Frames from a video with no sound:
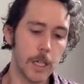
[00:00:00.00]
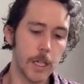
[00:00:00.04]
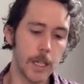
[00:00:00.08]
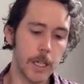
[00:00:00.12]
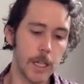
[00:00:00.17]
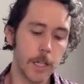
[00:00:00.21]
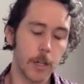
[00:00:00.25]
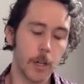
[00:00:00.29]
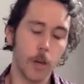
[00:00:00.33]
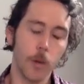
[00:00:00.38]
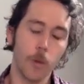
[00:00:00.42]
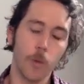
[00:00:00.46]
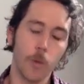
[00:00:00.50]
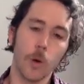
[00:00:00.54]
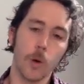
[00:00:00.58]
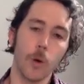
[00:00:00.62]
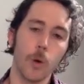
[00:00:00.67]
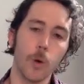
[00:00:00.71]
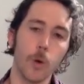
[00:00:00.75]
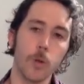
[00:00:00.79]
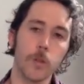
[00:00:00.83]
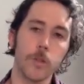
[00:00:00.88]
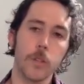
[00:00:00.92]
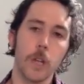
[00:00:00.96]
in our
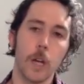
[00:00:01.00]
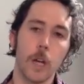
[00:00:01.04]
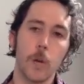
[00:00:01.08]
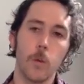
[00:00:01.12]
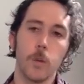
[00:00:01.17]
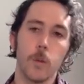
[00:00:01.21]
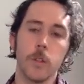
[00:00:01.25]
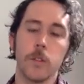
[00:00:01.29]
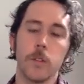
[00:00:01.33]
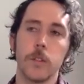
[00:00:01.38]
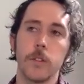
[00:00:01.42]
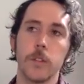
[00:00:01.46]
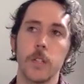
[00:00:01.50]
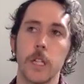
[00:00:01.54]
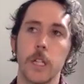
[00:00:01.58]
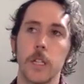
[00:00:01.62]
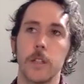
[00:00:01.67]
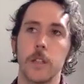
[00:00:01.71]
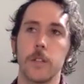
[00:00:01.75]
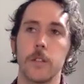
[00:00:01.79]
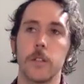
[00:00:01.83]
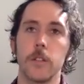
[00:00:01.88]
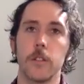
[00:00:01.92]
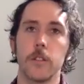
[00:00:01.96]
roles. I wouldn't say
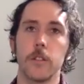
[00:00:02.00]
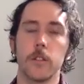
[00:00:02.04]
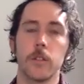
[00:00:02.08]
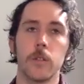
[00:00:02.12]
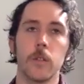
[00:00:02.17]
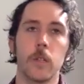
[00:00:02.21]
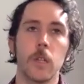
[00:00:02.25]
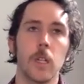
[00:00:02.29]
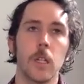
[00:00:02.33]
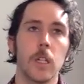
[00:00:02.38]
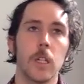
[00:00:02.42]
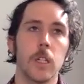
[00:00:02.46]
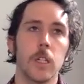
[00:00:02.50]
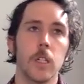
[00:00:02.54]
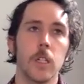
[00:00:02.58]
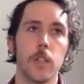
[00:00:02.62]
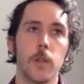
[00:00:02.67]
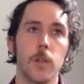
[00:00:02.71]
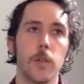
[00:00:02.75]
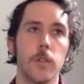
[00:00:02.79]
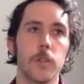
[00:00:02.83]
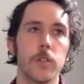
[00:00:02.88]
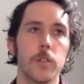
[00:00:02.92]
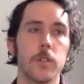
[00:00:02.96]
that there's
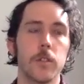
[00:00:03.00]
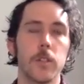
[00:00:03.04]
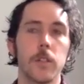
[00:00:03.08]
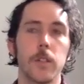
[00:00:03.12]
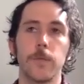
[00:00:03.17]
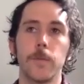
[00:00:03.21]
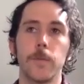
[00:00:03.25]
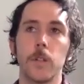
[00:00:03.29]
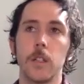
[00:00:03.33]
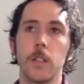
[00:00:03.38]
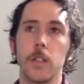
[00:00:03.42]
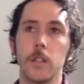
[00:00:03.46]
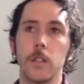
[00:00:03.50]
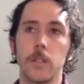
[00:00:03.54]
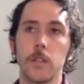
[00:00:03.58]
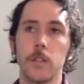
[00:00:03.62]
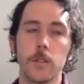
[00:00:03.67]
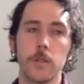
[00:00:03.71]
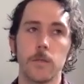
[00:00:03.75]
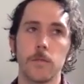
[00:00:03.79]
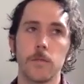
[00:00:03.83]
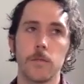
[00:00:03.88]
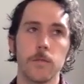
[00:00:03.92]
a different